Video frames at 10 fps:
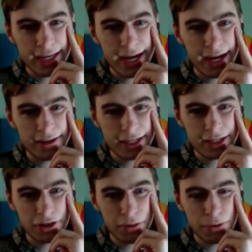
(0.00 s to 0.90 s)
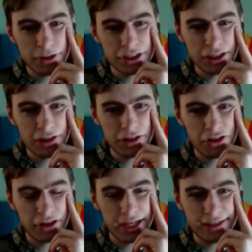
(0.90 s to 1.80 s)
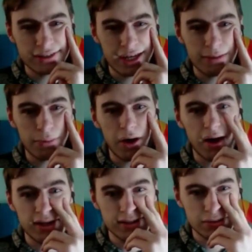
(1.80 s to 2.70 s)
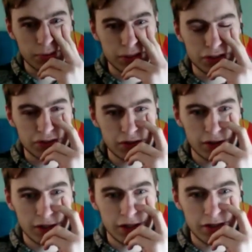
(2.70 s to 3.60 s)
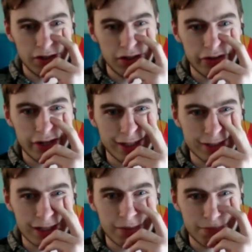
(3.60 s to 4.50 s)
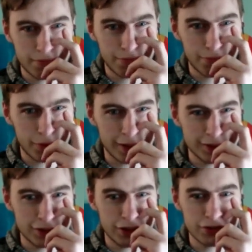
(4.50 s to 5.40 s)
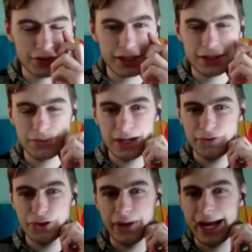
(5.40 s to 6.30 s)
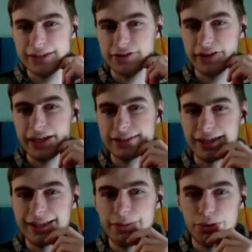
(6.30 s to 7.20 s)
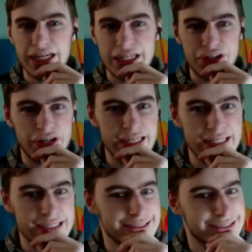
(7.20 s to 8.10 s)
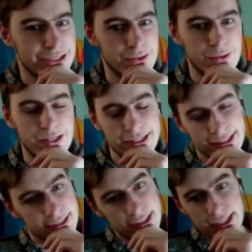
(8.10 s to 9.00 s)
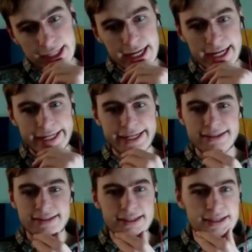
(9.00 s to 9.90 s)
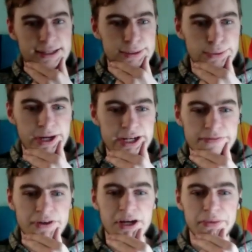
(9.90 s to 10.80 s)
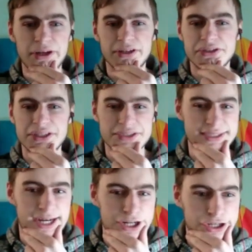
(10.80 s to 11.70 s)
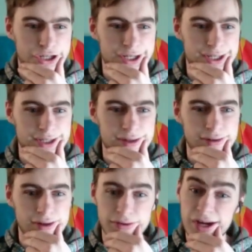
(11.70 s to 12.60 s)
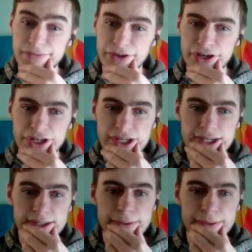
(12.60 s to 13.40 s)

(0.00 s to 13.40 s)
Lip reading: Yeah, like you're pushing your kingside pawns, which your kingside pawns usually, whenever you castle kingside, they protect your king. So, yeah, I can see why Fabiano says it's not good, or not very good.